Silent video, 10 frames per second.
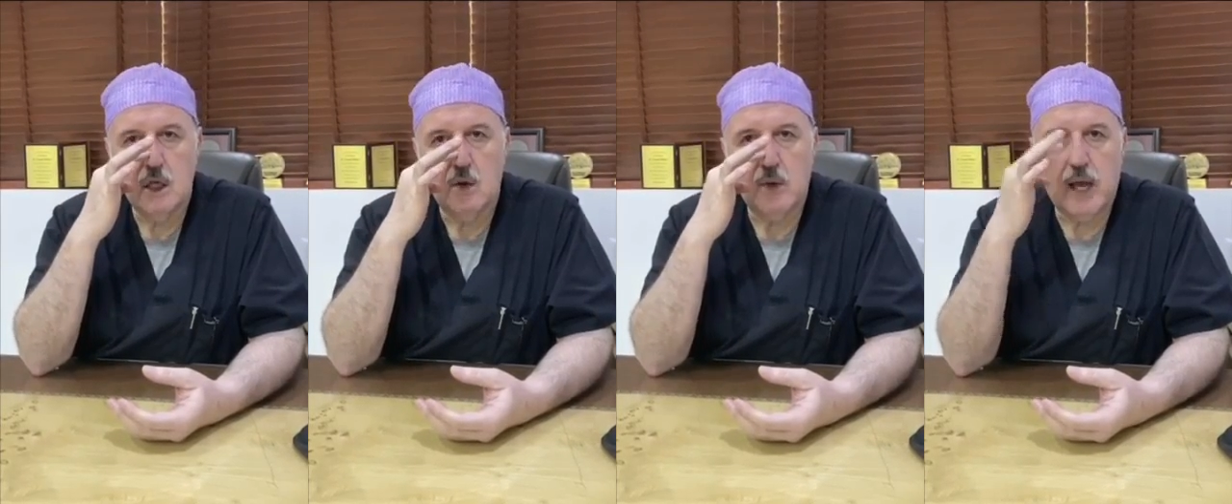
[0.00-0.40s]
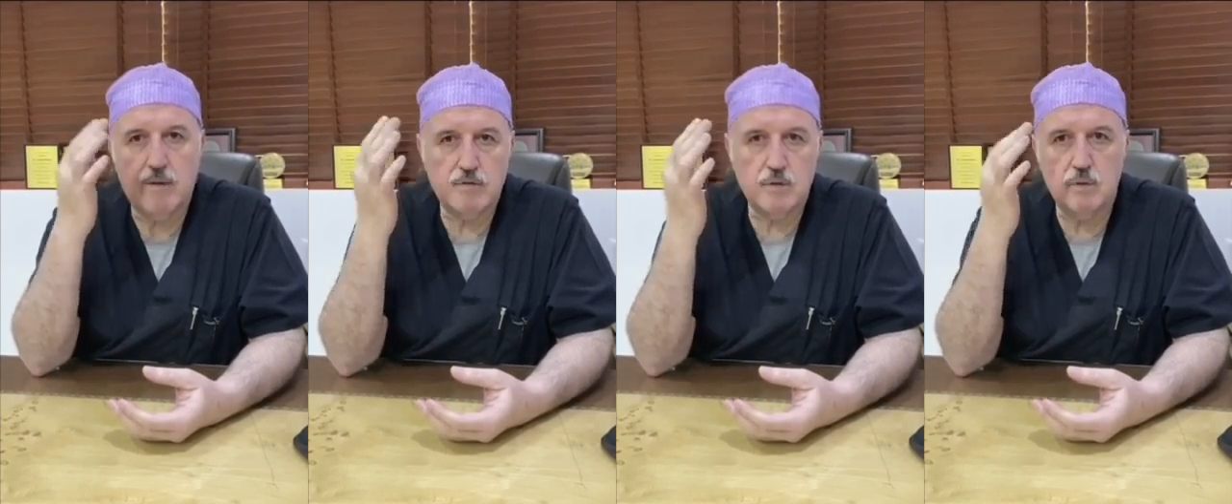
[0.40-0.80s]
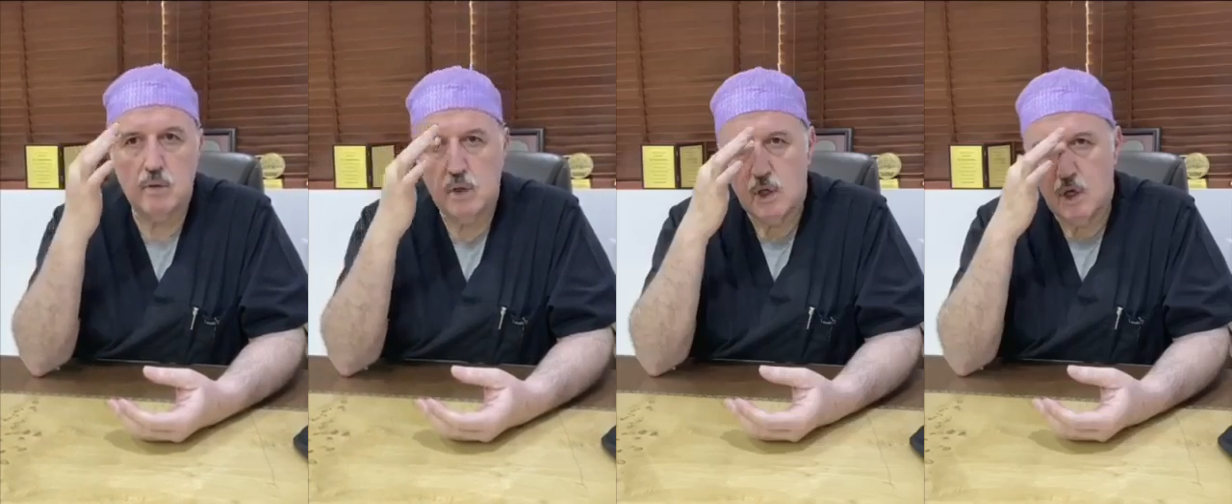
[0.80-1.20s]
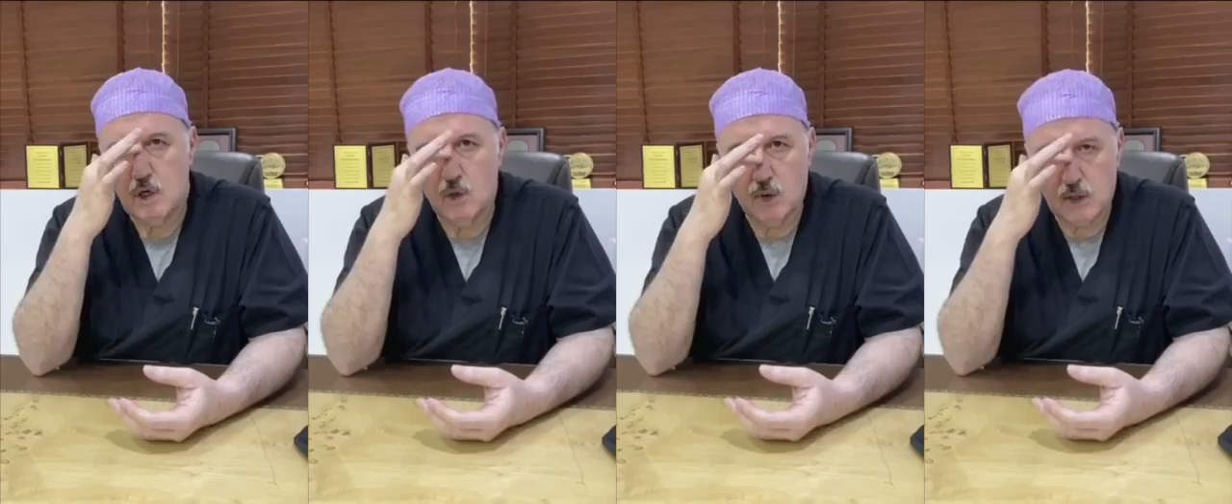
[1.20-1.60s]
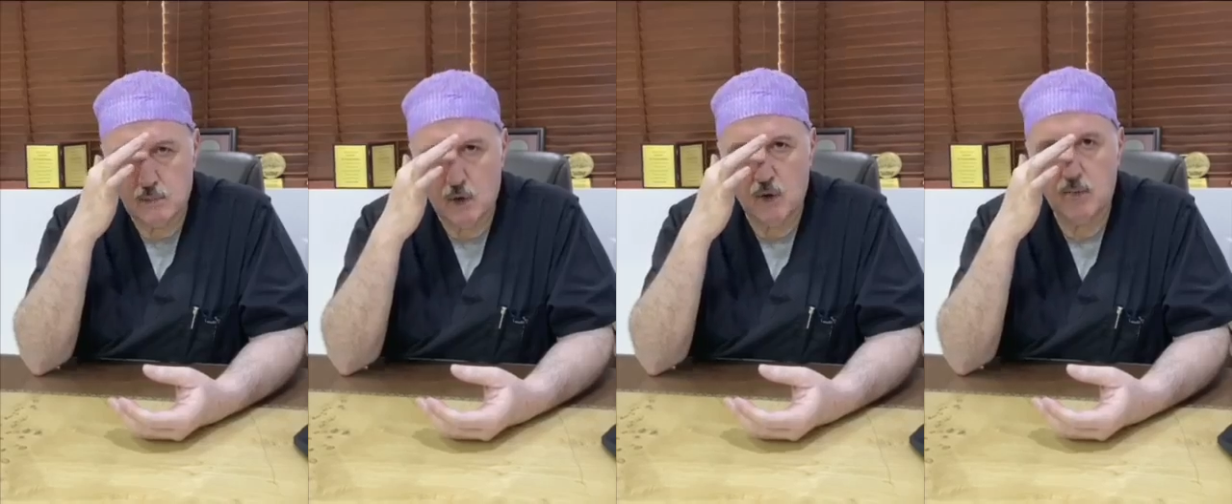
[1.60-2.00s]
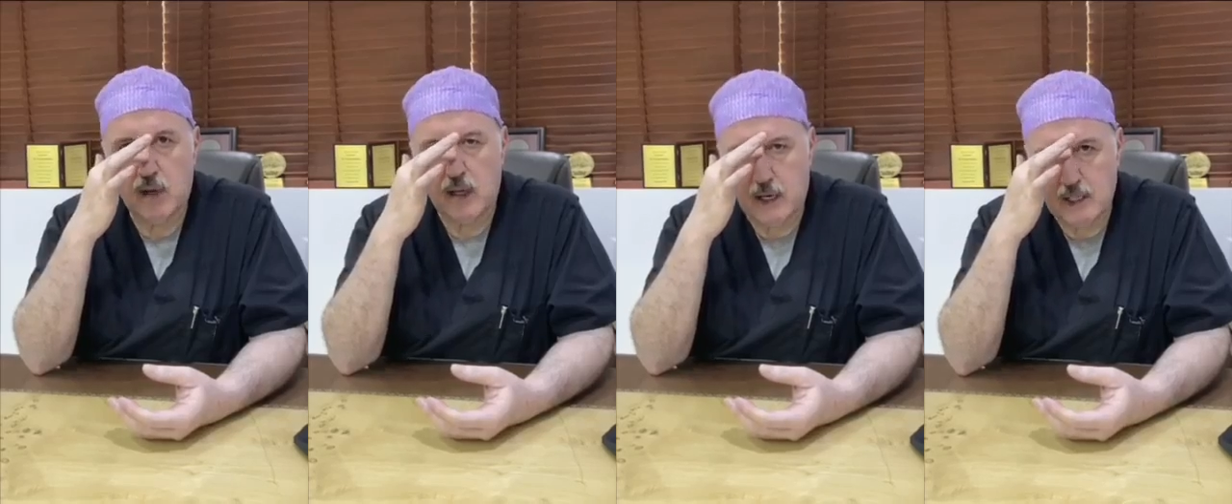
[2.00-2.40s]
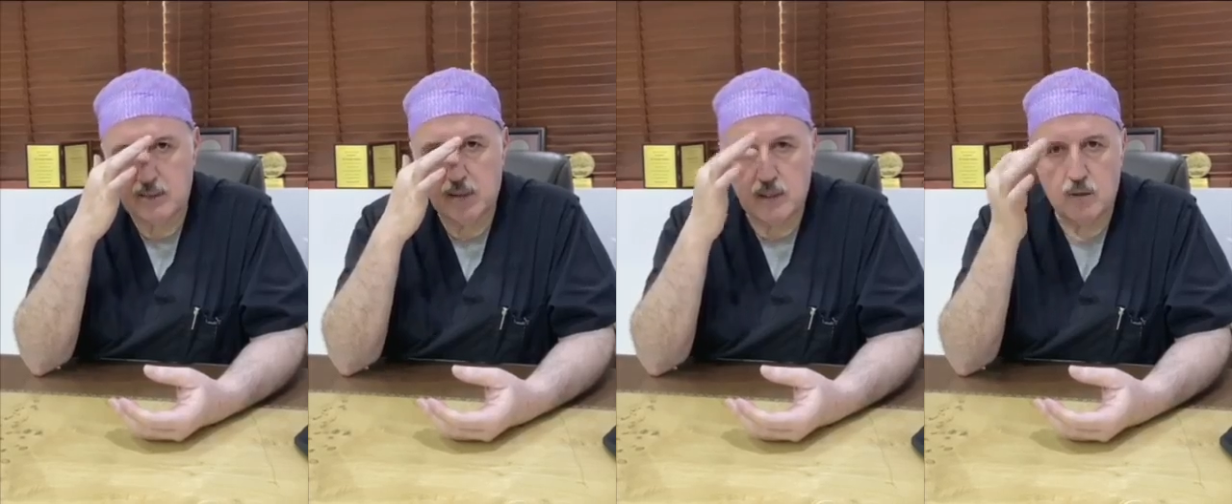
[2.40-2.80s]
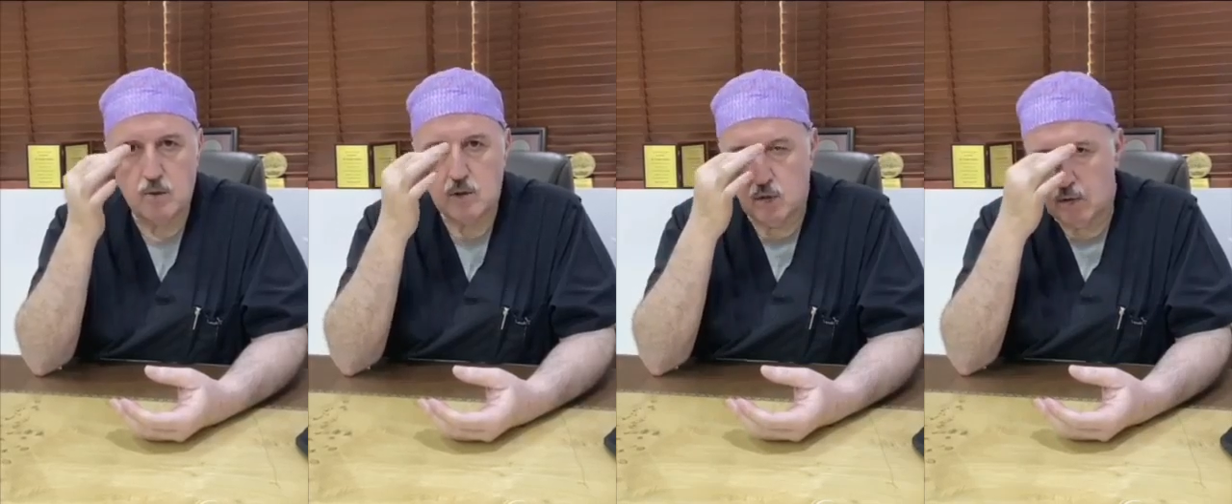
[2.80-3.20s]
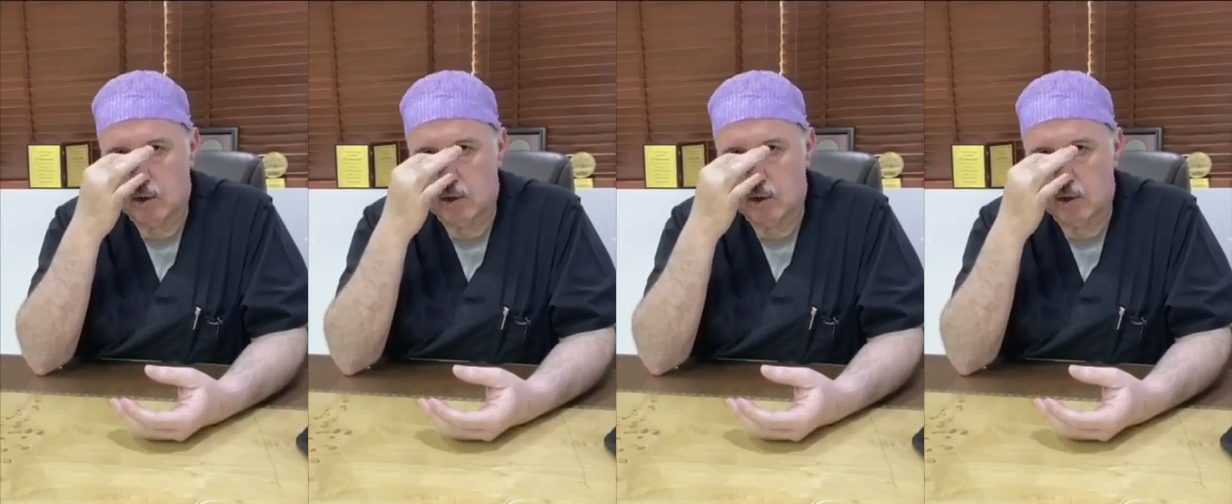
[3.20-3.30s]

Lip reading: we have to lower the bone by rasping the nose or